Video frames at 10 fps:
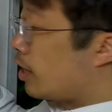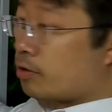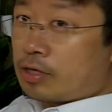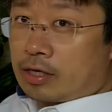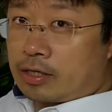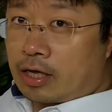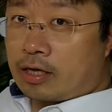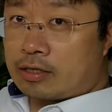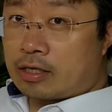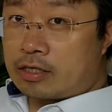how
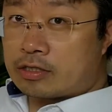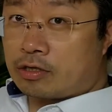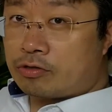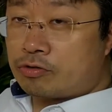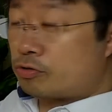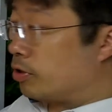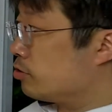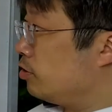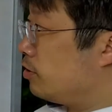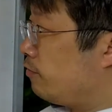they start to
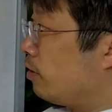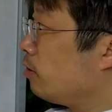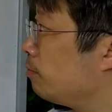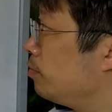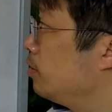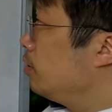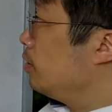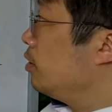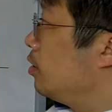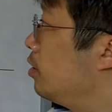actually develop
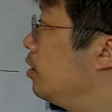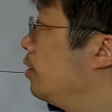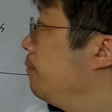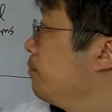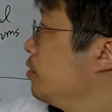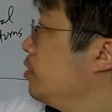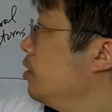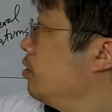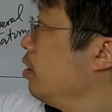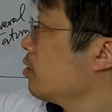the